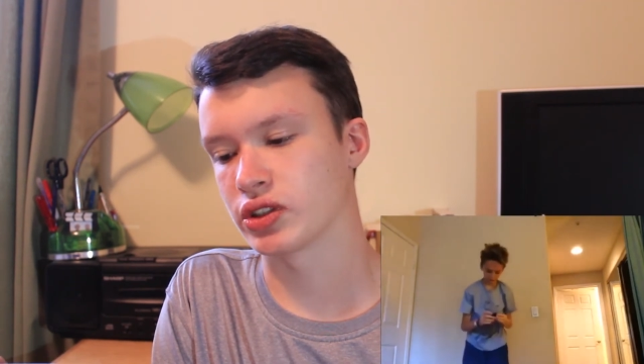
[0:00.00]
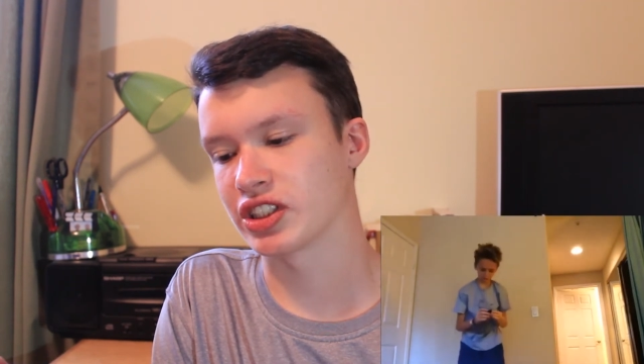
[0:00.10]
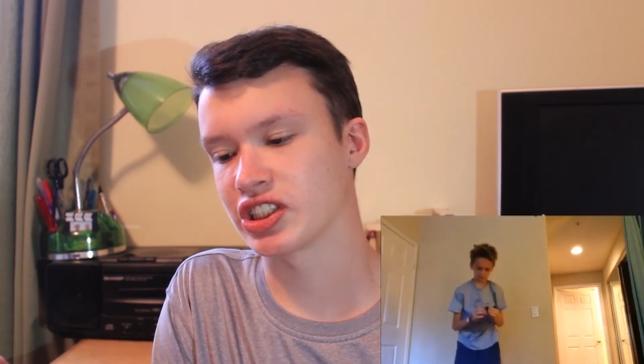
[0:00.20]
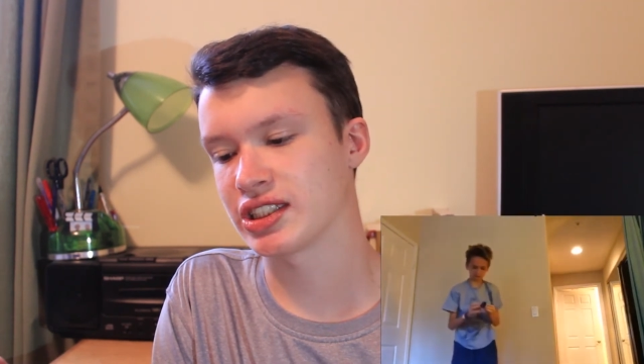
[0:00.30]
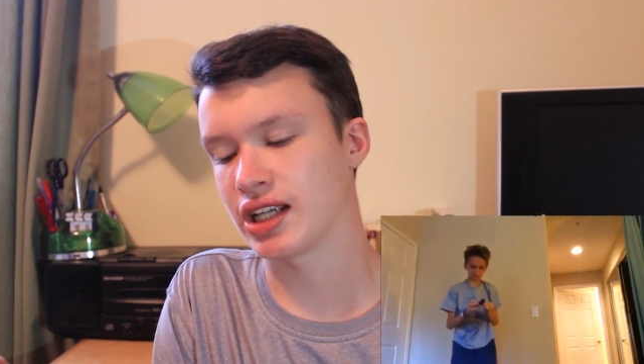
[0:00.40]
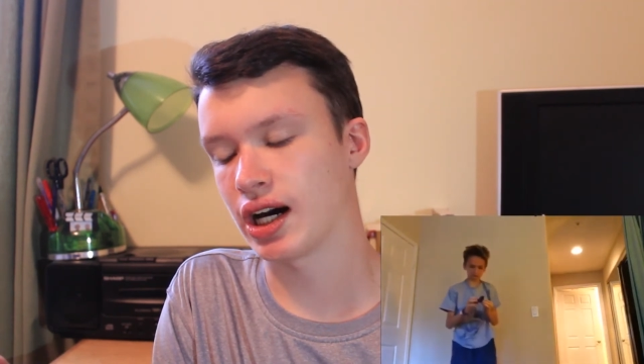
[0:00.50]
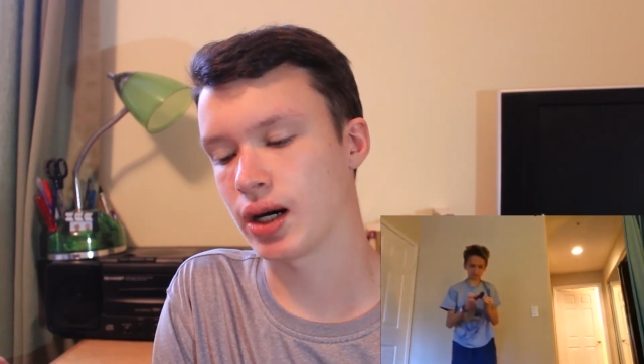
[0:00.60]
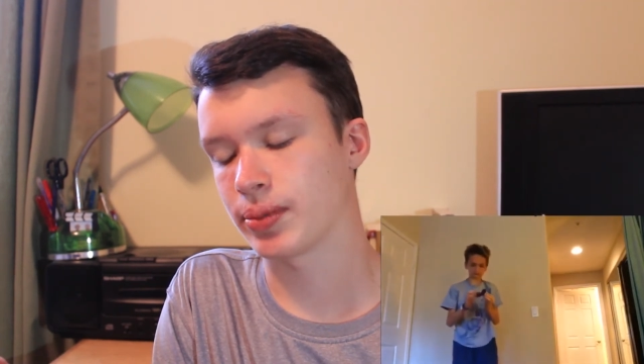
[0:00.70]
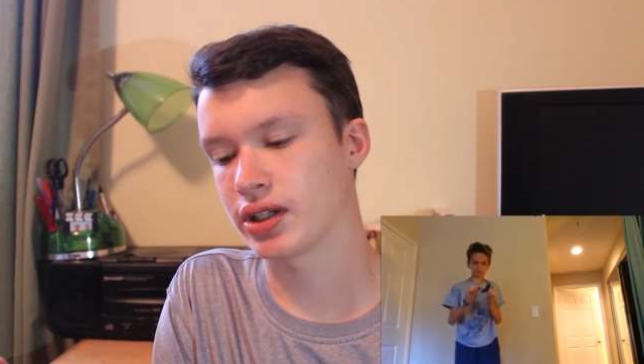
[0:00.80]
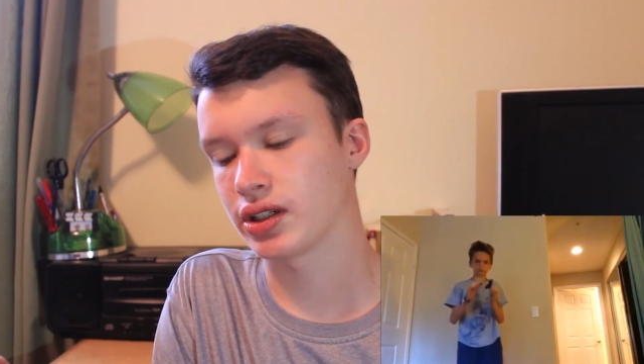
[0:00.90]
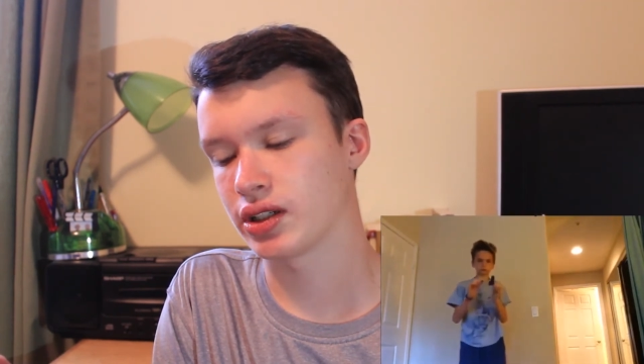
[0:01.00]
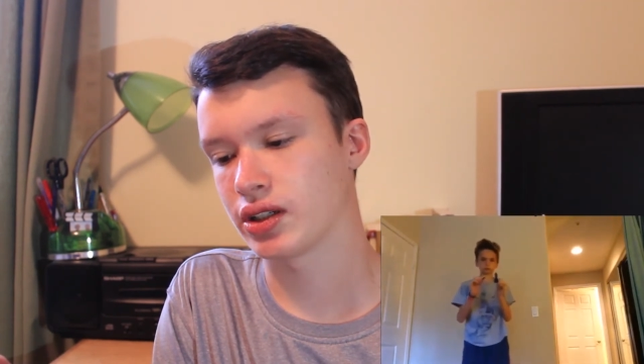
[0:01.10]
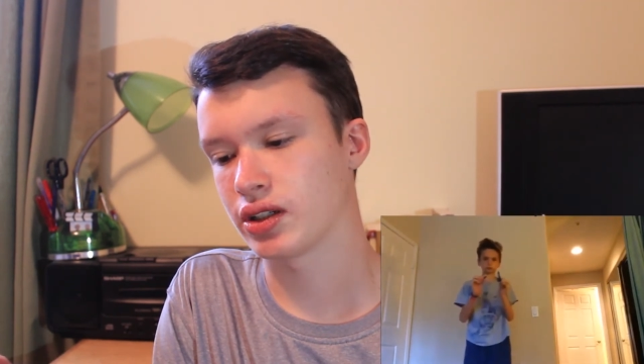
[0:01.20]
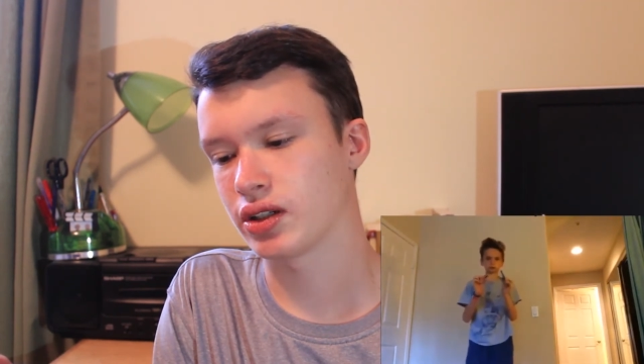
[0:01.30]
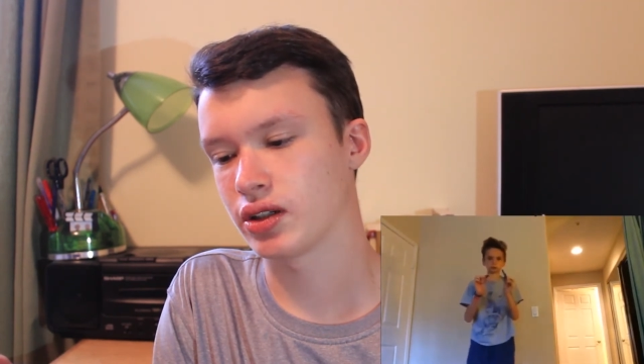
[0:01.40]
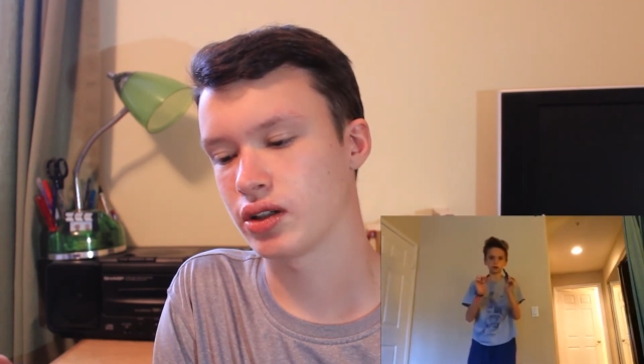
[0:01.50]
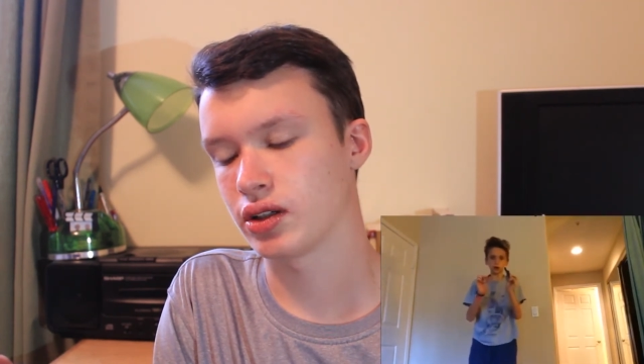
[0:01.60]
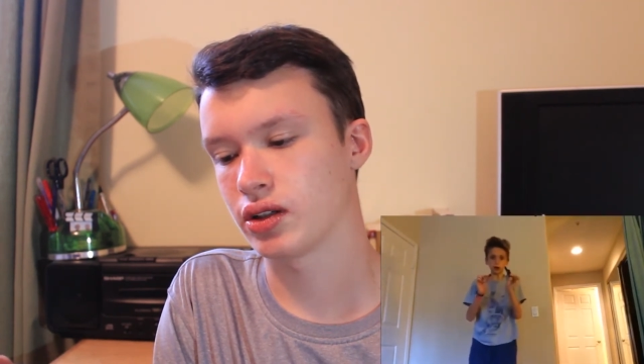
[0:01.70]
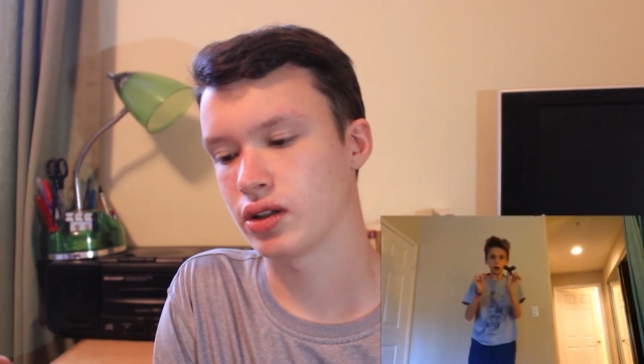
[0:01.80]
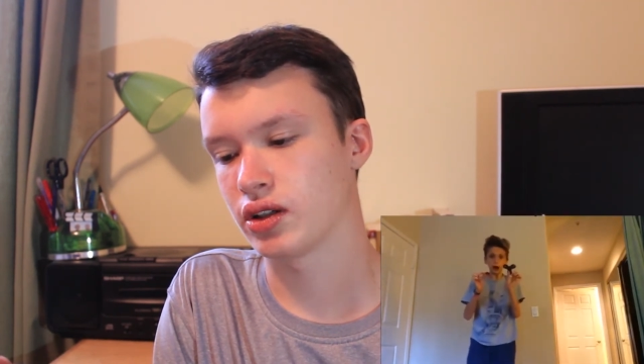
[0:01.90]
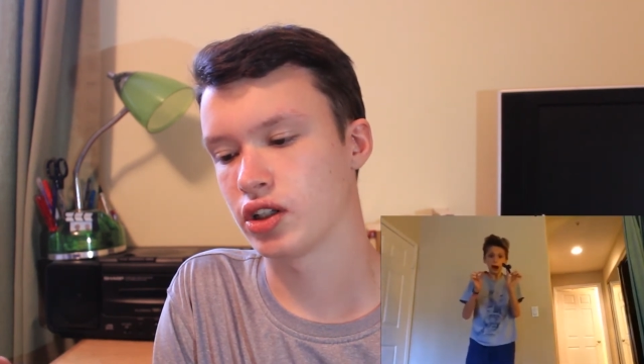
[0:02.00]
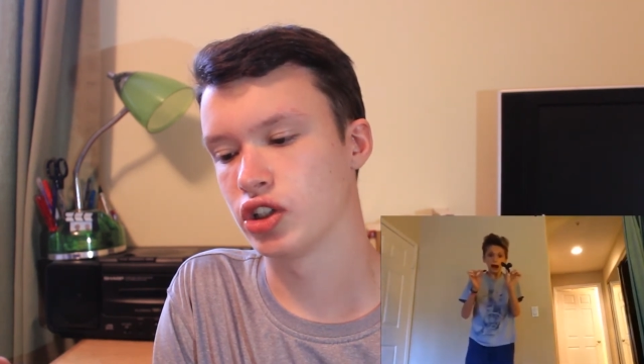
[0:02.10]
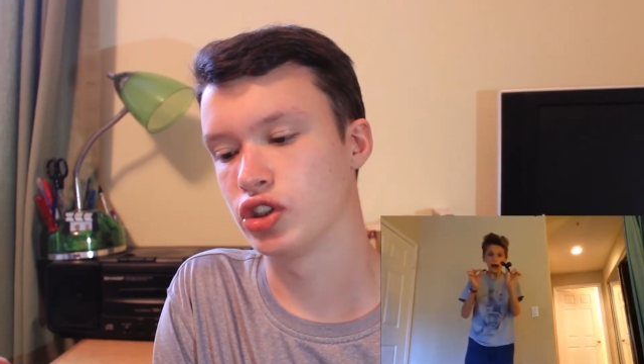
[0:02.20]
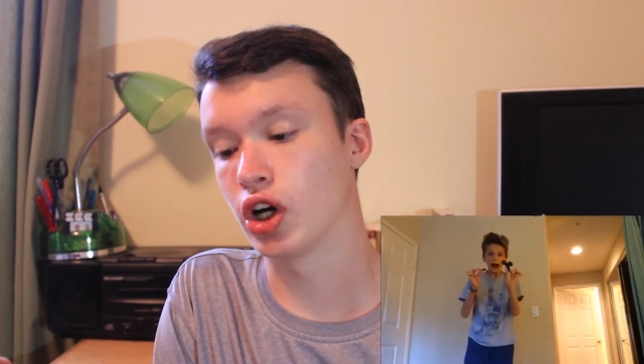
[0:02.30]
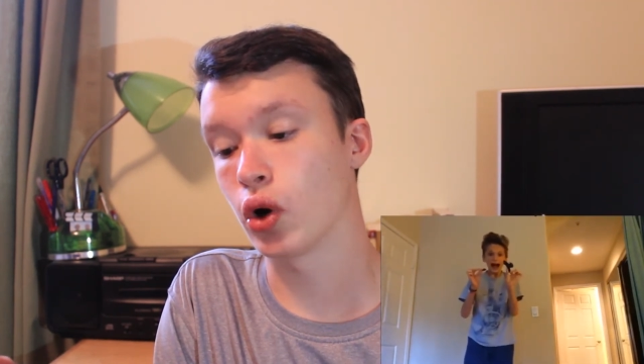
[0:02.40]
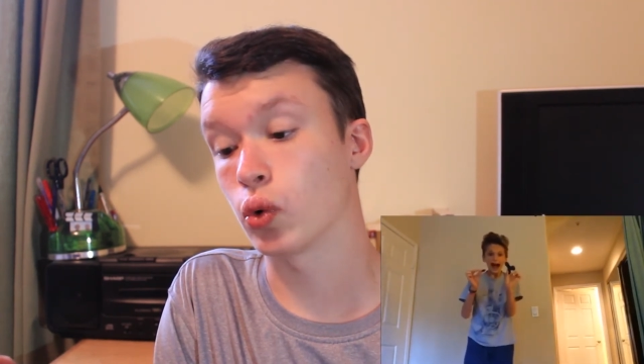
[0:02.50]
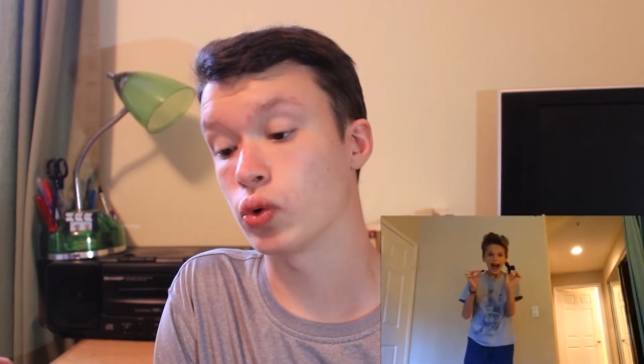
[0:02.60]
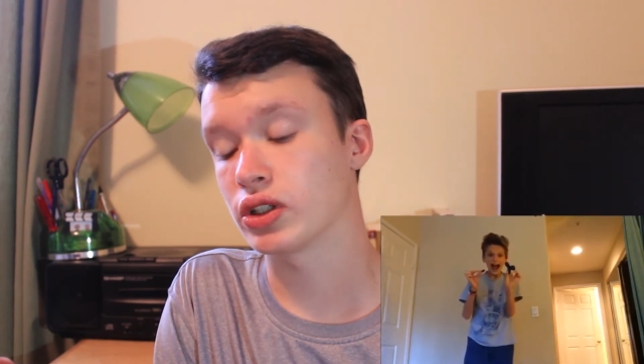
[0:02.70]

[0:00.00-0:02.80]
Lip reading: Just stop. Don't.